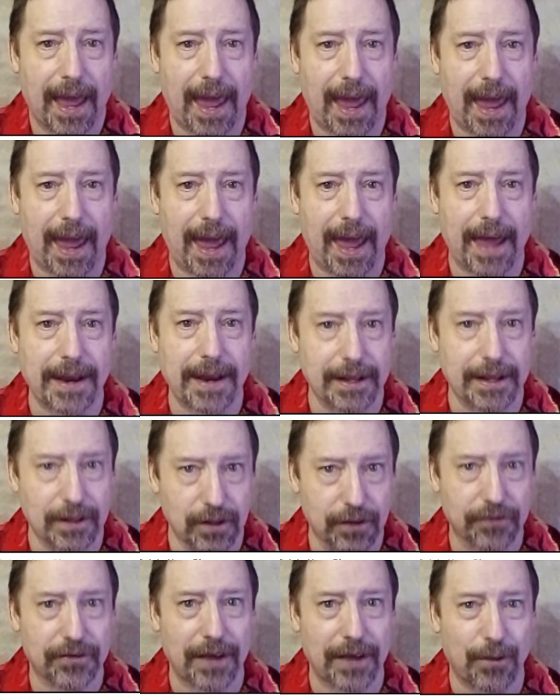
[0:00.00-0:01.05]
And it
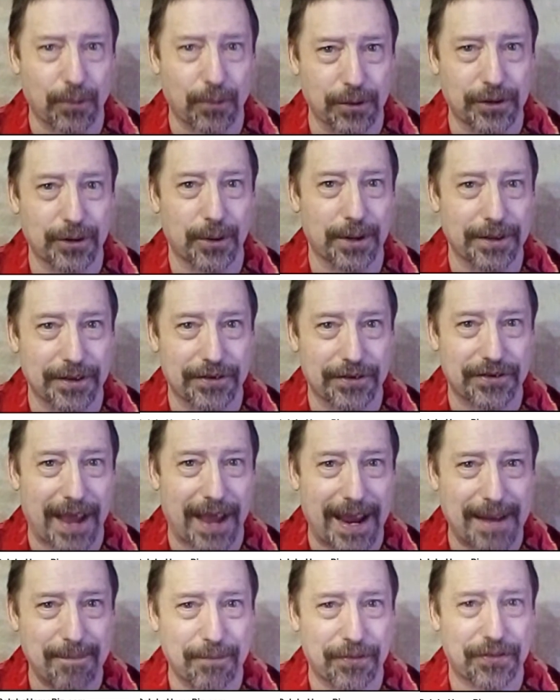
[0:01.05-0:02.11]
looks like we're doing the
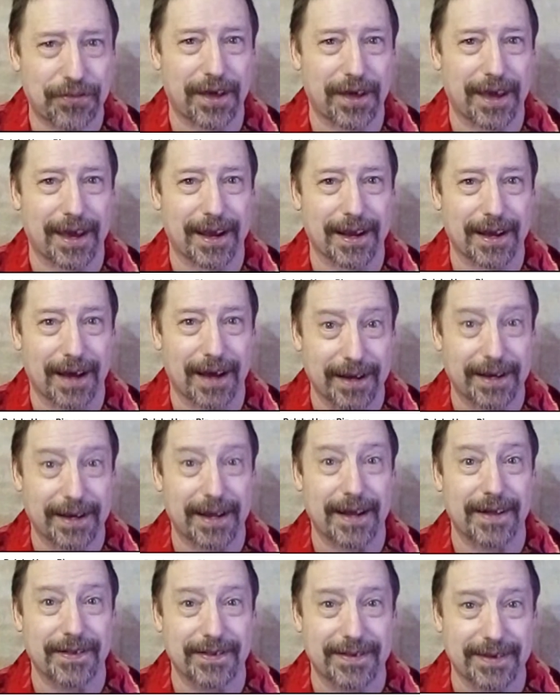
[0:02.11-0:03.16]
same thing
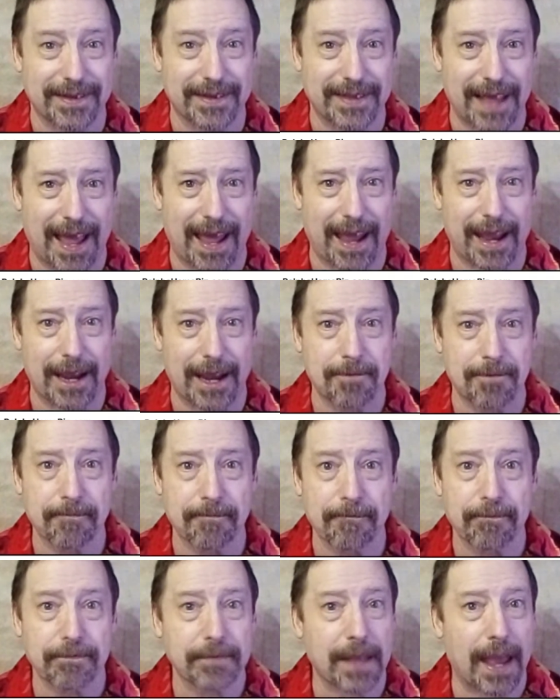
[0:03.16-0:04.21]
again today.
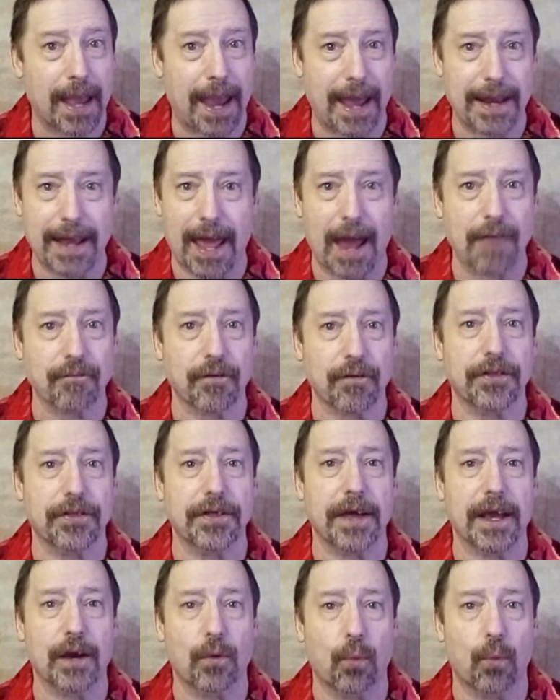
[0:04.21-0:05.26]
And
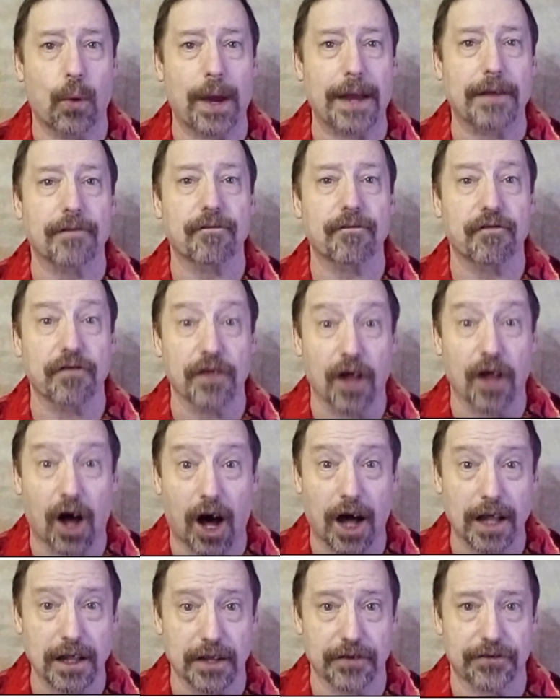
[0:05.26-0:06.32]
everything went
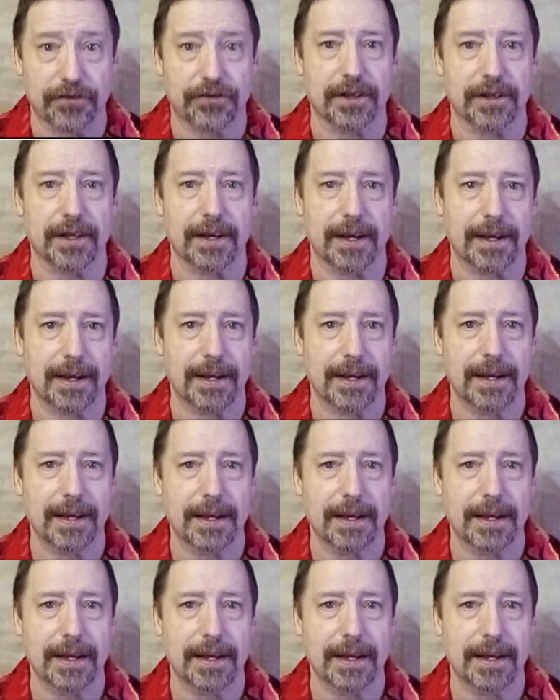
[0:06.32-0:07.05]
flawlessly.